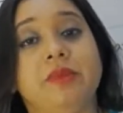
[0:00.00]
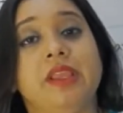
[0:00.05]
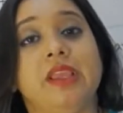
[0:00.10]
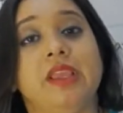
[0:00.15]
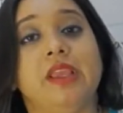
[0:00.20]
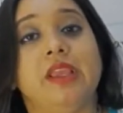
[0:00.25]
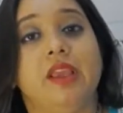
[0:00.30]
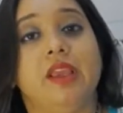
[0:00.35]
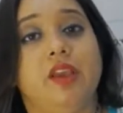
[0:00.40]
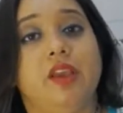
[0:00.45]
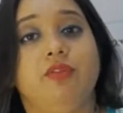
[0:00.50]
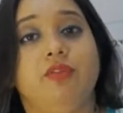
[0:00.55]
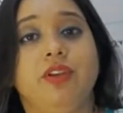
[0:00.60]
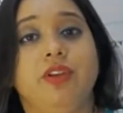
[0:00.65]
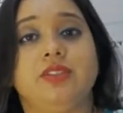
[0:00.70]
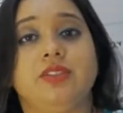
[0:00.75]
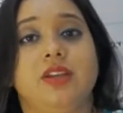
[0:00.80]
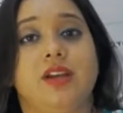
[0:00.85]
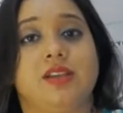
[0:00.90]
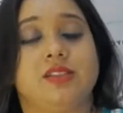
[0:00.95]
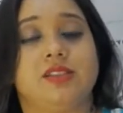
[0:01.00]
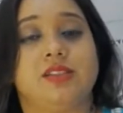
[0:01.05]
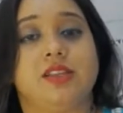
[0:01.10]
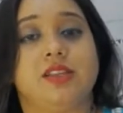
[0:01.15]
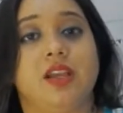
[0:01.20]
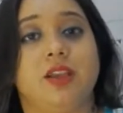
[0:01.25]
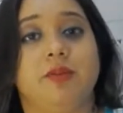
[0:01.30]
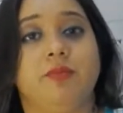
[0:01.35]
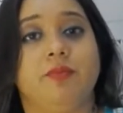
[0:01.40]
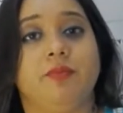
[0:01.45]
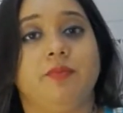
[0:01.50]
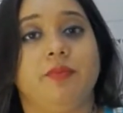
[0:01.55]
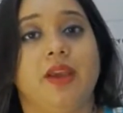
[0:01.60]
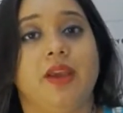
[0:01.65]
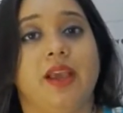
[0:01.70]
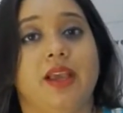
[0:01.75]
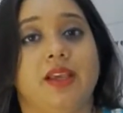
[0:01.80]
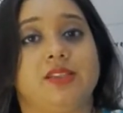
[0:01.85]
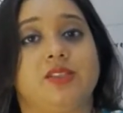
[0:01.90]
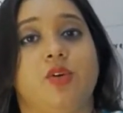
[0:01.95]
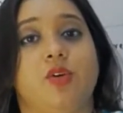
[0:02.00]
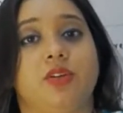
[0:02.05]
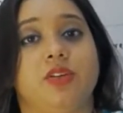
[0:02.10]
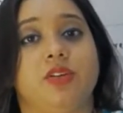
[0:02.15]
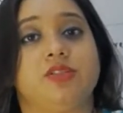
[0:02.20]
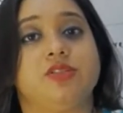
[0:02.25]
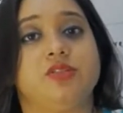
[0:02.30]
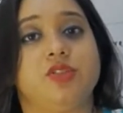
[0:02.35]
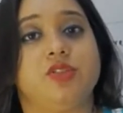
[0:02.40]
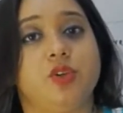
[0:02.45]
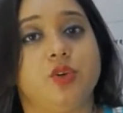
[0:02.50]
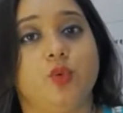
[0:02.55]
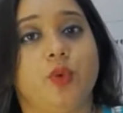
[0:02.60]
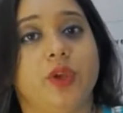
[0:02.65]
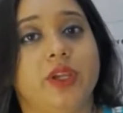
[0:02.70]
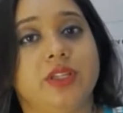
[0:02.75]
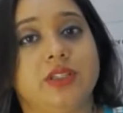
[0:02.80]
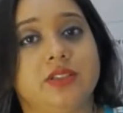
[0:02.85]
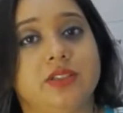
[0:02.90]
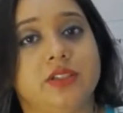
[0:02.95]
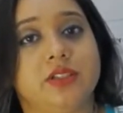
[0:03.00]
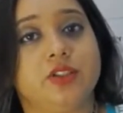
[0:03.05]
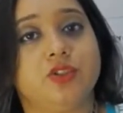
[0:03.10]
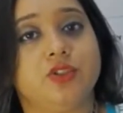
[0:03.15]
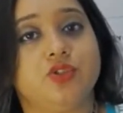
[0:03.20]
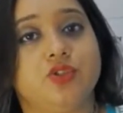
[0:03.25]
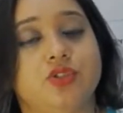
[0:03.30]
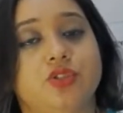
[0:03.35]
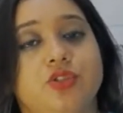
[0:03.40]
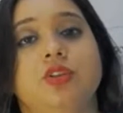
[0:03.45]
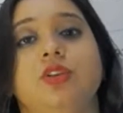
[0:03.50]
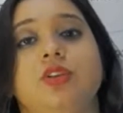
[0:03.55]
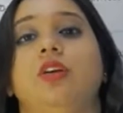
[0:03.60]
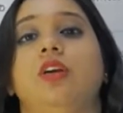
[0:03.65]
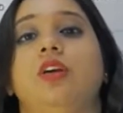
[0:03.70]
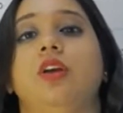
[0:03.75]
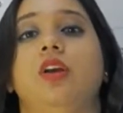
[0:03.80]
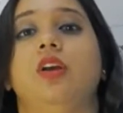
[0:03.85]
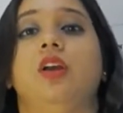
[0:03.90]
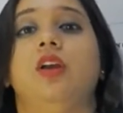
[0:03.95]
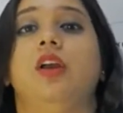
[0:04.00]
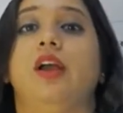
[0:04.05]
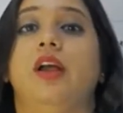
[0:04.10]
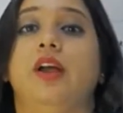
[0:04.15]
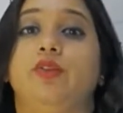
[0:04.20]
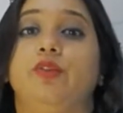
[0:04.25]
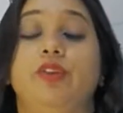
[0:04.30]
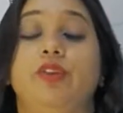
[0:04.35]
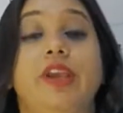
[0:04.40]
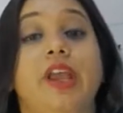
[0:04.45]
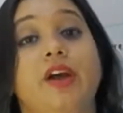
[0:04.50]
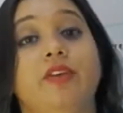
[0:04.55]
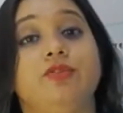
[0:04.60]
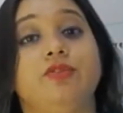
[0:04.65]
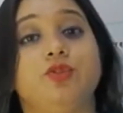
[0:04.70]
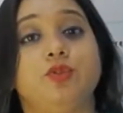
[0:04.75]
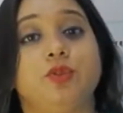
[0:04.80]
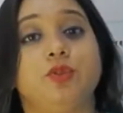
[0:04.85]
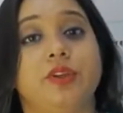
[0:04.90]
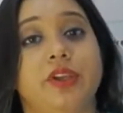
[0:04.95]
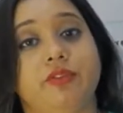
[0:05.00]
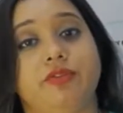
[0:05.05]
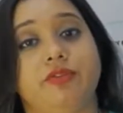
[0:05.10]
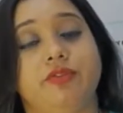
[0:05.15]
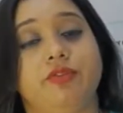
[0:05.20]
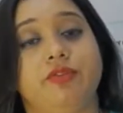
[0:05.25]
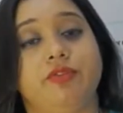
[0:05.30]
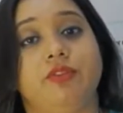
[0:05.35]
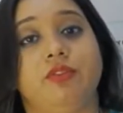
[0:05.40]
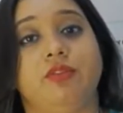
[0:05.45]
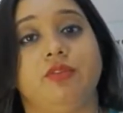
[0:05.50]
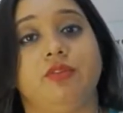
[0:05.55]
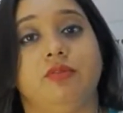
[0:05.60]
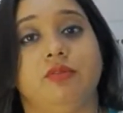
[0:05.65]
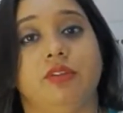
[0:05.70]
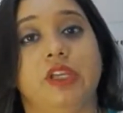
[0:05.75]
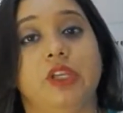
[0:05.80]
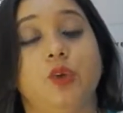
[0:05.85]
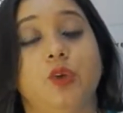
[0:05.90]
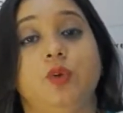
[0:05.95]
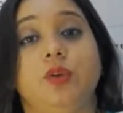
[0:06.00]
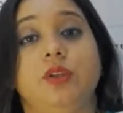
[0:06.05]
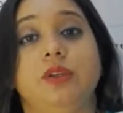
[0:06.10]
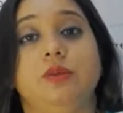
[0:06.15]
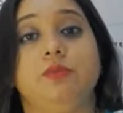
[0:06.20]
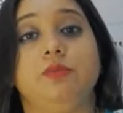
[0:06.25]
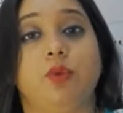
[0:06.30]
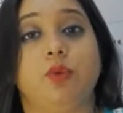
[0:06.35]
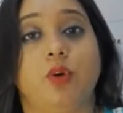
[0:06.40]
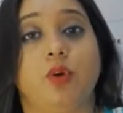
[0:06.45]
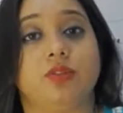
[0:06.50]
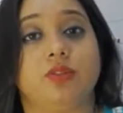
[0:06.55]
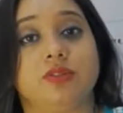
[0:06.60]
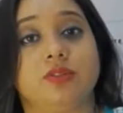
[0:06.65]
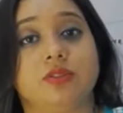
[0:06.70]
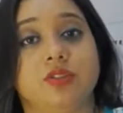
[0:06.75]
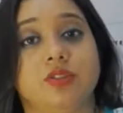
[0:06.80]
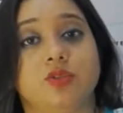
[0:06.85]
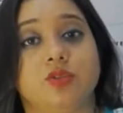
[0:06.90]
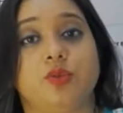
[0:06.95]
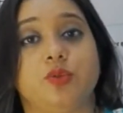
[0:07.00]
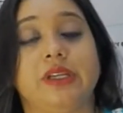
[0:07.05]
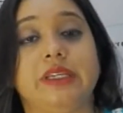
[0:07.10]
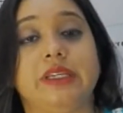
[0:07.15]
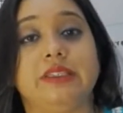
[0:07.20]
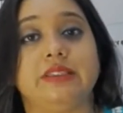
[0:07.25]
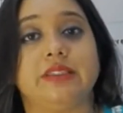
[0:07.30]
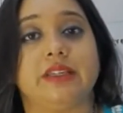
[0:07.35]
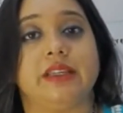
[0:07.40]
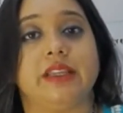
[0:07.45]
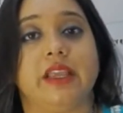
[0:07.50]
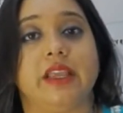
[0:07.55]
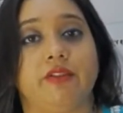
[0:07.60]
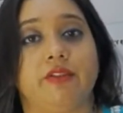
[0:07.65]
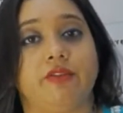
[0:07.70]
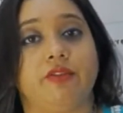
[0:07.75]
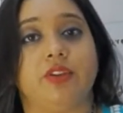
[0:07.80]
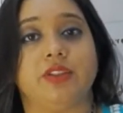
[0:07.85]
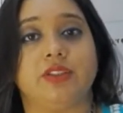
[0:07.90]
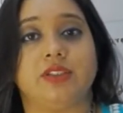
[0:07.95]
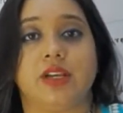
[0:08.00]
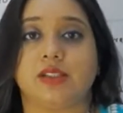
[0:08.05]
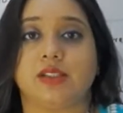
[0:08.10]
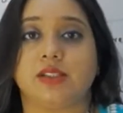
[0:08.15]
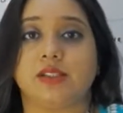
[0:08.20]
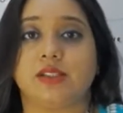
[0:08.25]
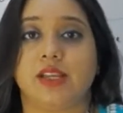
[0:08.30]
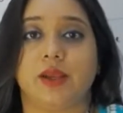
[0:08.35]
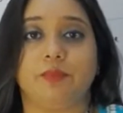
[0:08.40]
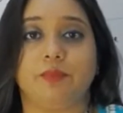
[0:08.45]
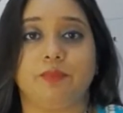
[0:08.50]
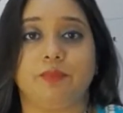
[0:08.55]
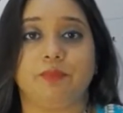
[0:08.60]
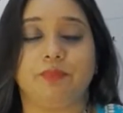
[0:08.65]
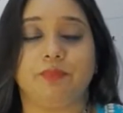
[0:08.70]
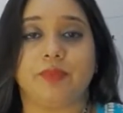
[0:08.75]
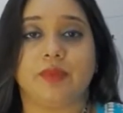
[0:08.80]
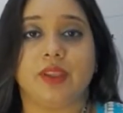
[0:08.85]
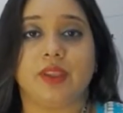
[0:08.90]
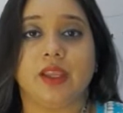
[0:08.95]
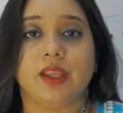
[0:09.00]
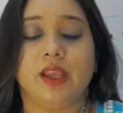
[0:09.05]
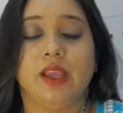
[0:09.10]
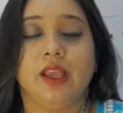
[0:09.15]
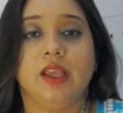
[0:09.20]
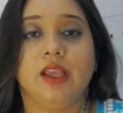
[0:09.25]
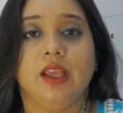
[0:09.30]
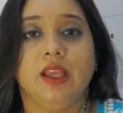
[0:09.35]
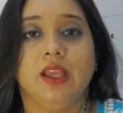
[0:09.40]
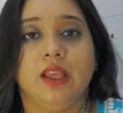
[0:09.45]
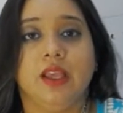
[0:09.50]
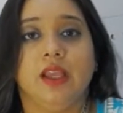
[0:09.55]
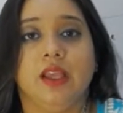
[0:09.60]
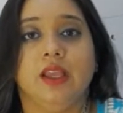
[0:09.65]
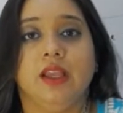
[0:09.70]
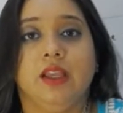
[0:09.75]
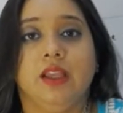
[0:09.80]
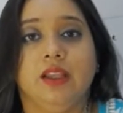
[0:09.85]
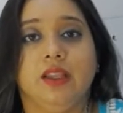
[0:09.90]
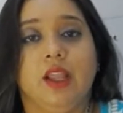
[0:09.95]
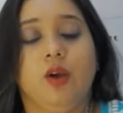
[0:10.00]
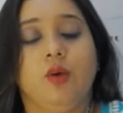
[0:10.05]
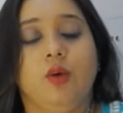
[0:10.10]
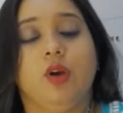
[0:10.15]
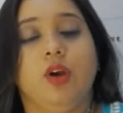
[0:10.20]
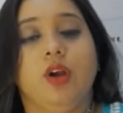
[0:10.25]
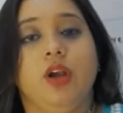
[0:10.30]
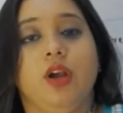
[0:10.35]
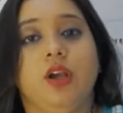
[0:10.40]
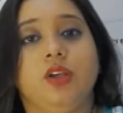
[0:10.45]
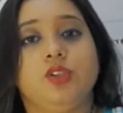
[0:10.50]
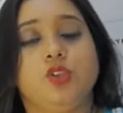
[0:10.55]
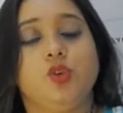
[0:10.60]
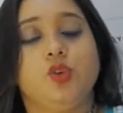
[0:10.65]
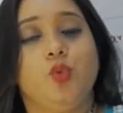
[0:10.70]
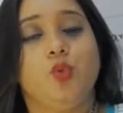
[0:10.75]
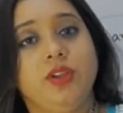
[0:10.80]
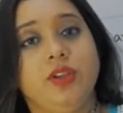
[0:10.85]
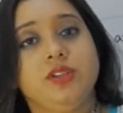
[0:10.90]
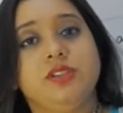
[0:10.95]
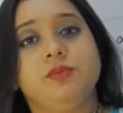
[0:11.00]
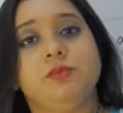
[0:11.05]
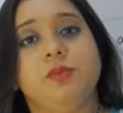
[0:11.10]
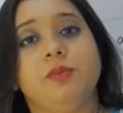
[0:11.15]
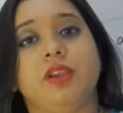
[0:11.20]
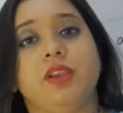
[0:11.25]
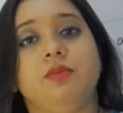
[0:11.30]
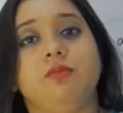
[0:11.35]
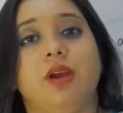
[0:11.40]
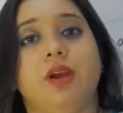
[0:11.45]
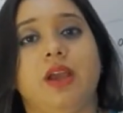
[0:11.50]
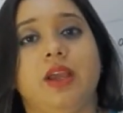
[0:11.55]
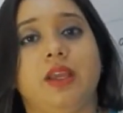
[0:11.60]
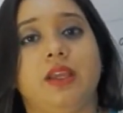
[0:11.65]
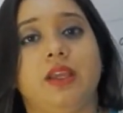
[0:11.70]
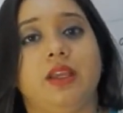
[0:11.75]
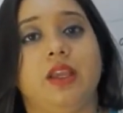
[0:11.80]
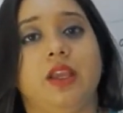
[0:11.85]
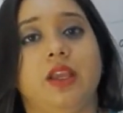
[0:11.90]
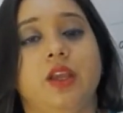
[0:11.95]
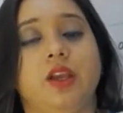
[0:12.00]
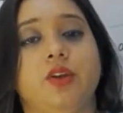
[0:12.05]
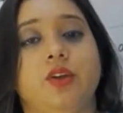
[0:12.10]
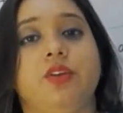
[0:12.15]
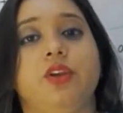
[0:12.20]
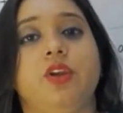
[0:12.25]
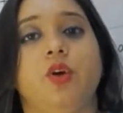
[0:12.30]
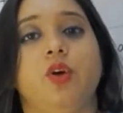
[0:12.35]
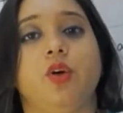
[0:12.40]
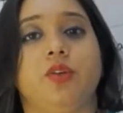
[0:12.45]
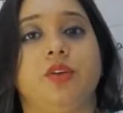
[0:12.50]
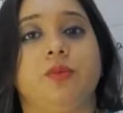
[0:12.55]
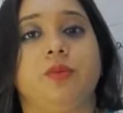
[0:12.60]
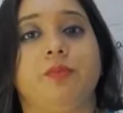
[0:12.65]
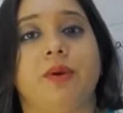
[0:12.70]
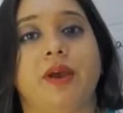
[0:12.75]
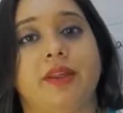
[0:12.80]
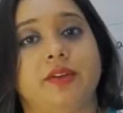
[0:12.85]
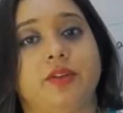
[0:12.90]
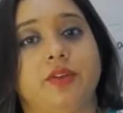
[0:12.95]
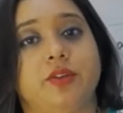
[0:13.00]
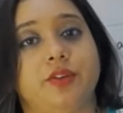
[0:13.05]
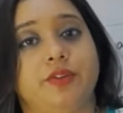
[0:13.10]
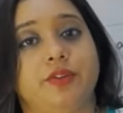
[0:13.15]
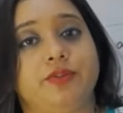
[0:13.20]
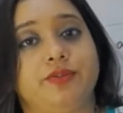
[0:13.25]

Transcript: every task type has got its due weightage, and we have to give equal importance to each and every task type. Now, so what is meant by reordered paragraph?